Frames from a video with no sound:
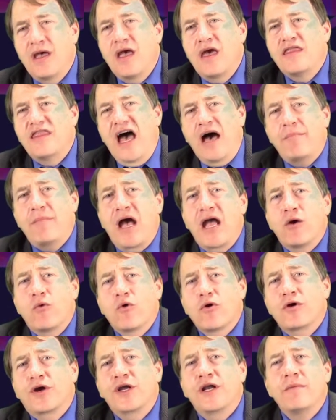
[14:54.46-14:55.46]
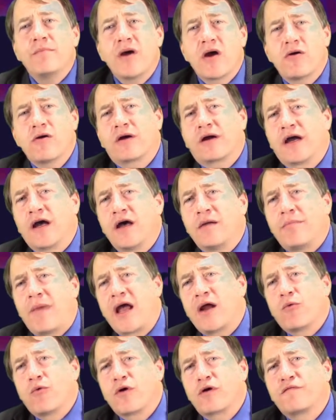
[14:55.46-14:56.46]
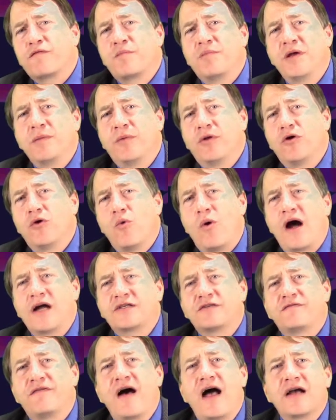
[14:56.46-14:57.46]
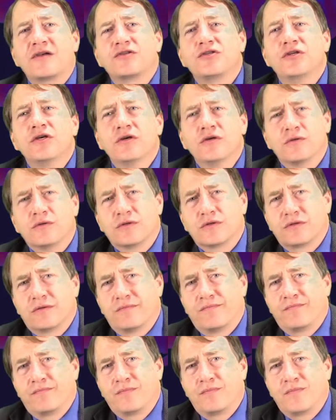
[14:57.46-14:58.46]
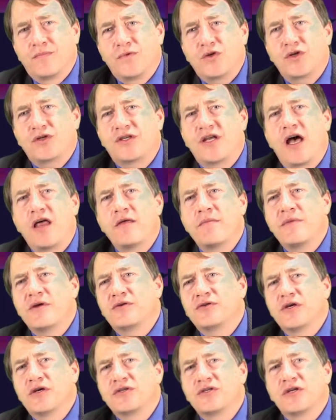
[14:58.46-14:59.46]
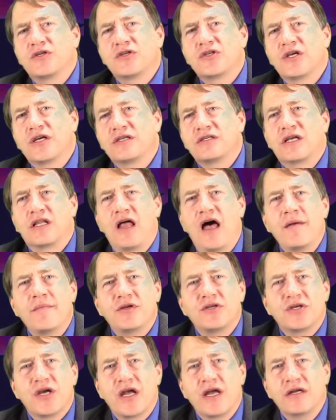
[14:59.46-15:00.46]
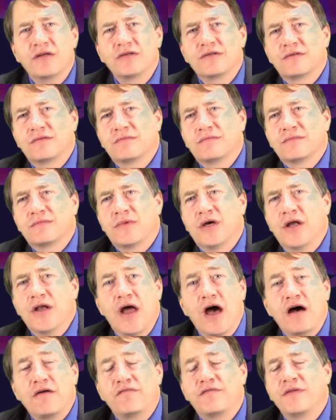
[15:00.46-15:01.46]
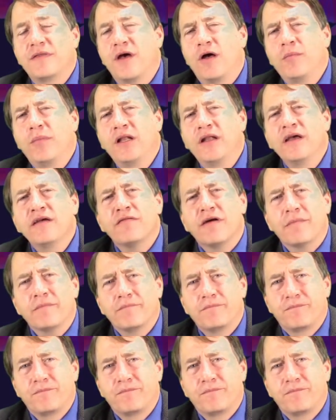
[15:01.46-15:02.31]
That might work in America. It might work for people who watch Fox News. Just tell them there's no such thing as climate change enough, and they'll believe it.